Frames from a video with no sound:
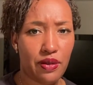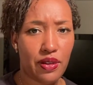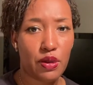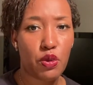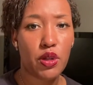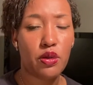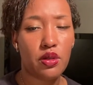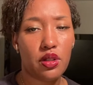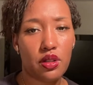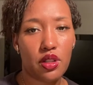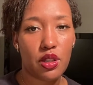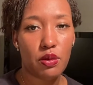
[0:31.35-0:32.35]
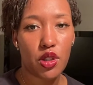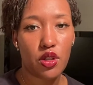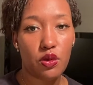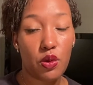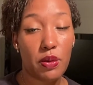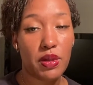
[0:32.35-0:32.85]
It went on the Jimmy Choo
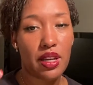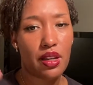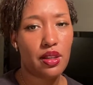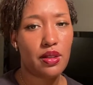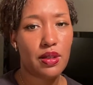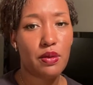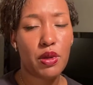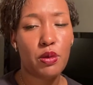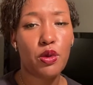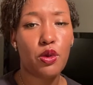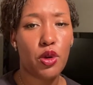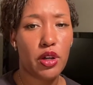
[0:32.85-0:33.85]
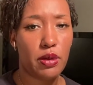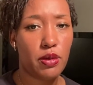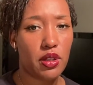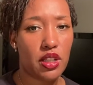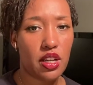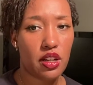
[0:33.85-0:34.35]
website. I think some people were able to
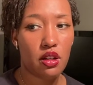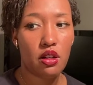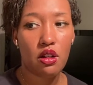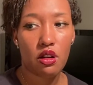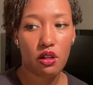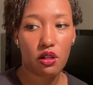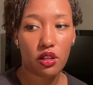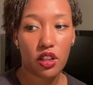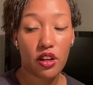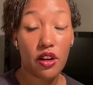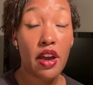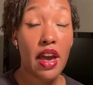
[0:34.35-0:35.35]
get it earlier.